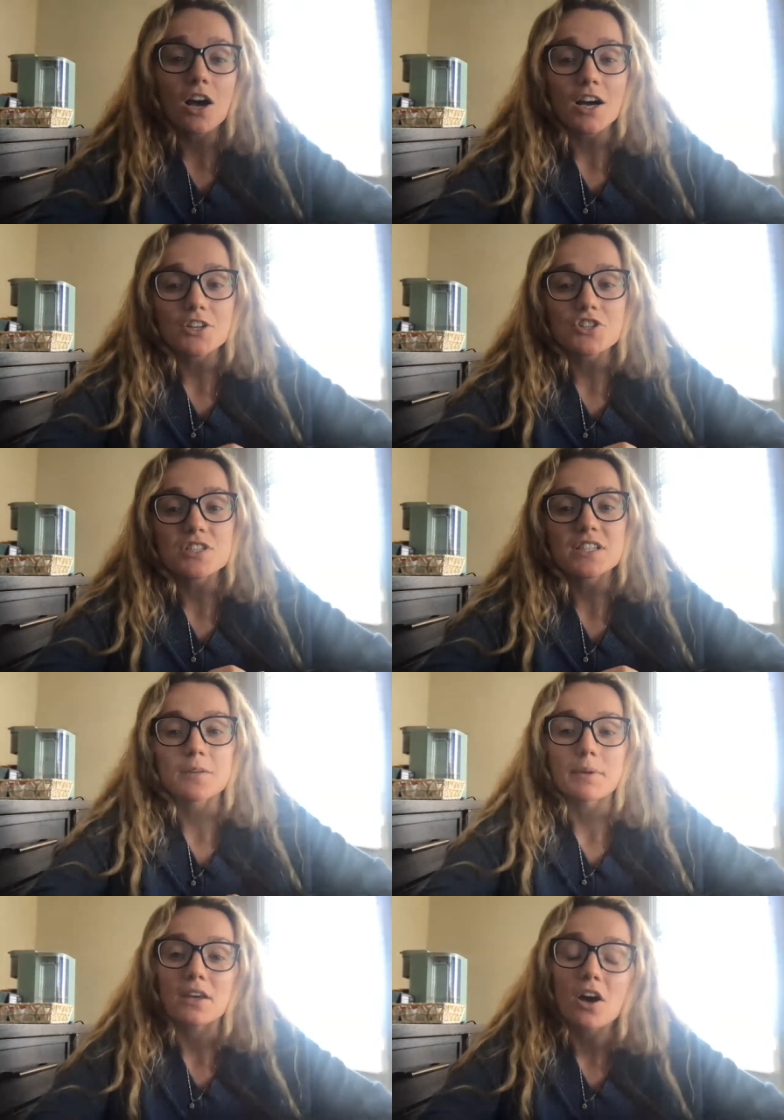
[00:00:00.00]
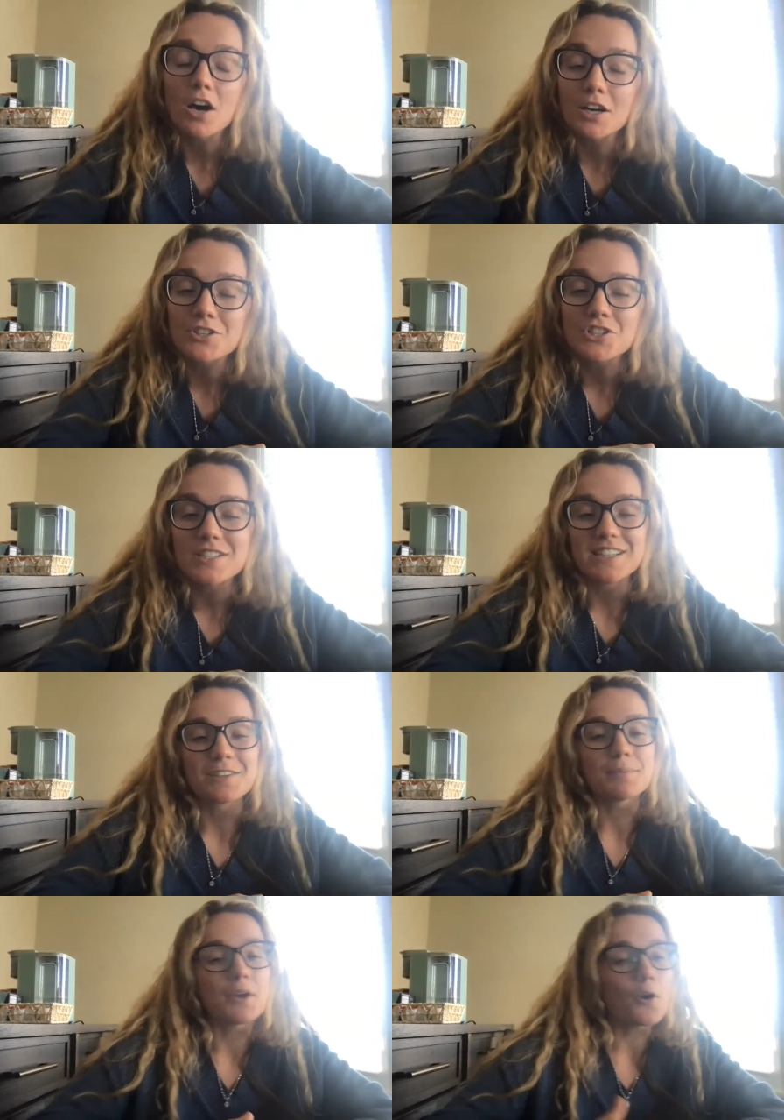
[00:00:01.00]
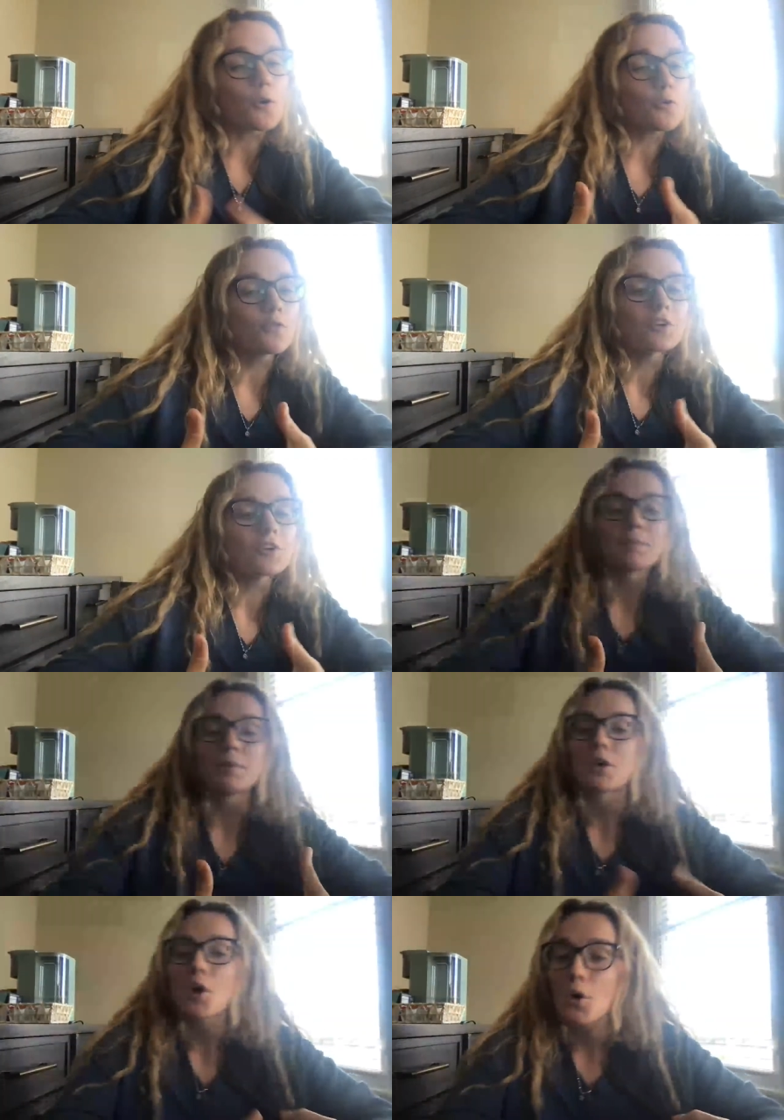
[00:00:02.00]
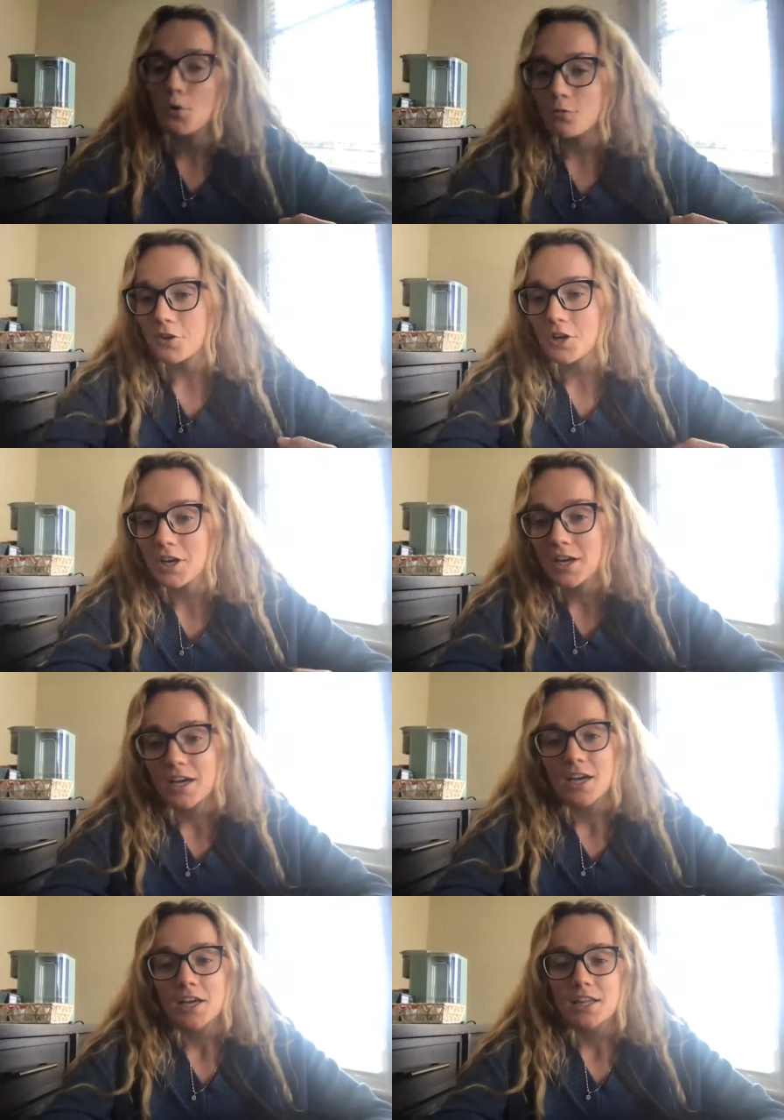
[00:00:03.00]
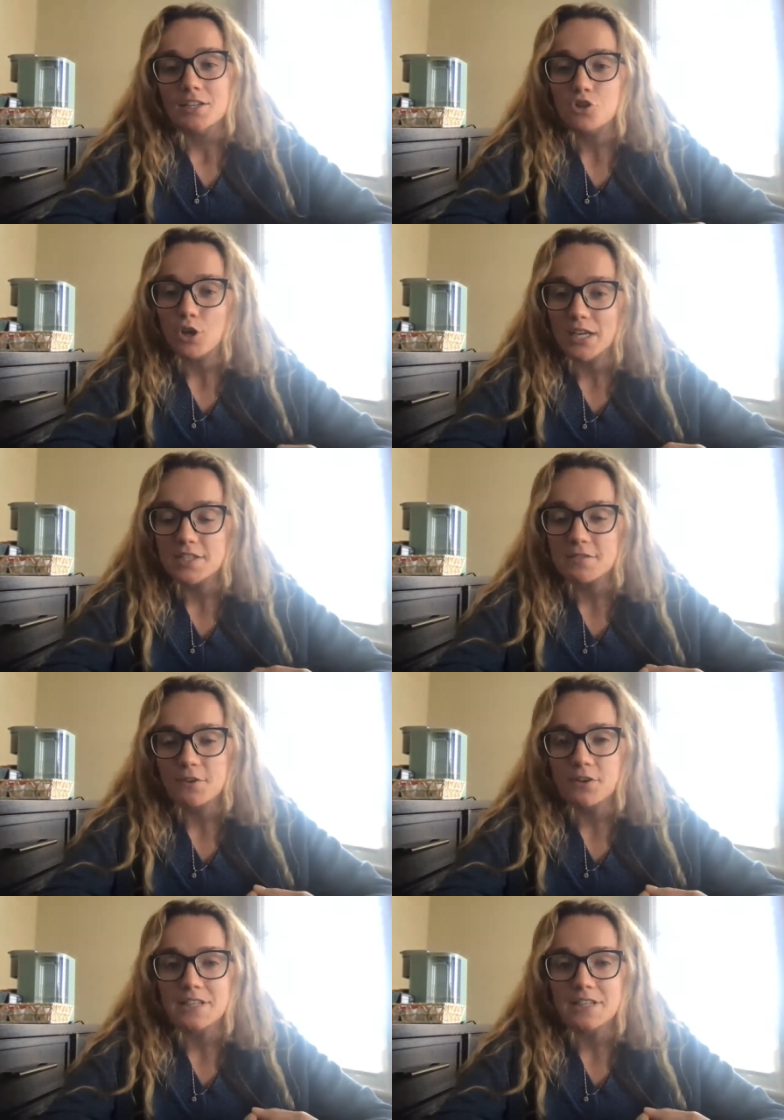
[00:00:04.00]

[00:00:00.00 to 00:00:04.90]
unconscious. It could be conscious. It could be overt. It could be covert.